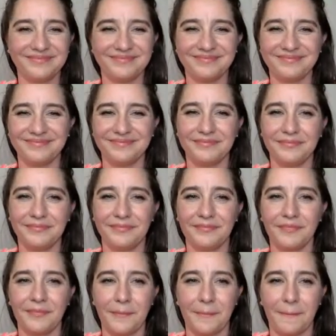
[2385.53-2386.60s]

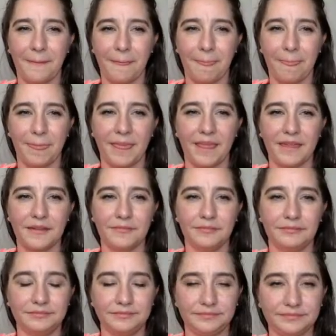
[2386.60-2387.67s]

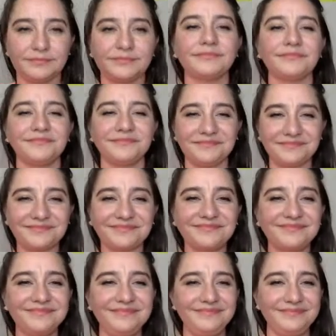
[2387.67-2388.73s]

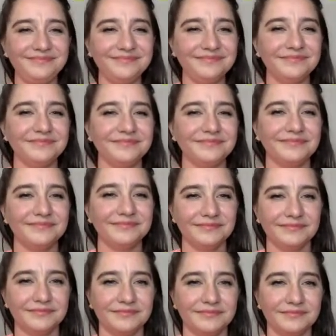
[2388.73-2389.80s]

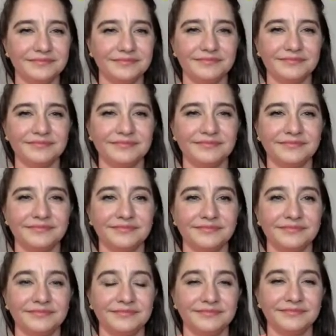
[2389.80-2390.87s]

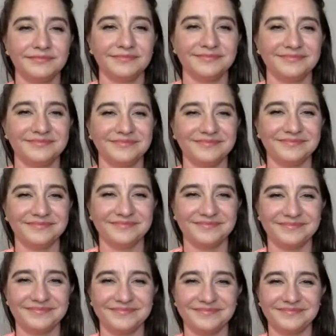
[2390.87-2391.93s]

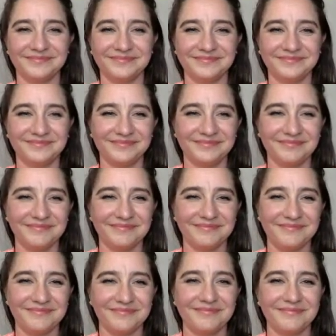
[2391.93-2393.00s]

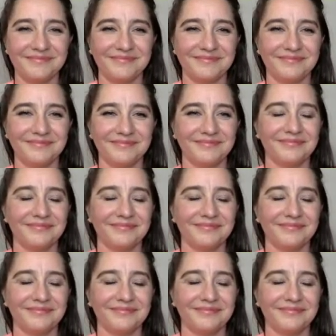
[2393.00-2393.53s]
This person isn't speaking.